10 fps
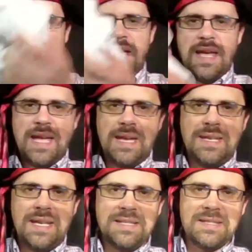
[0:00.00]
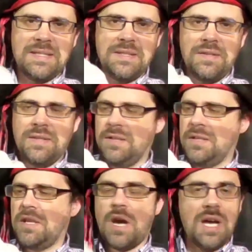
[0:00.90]
a nice
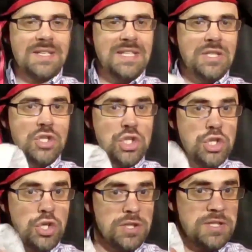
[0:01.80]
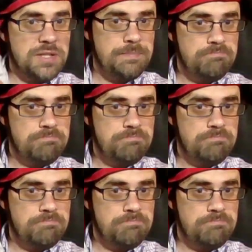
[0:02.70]
cotton shirt.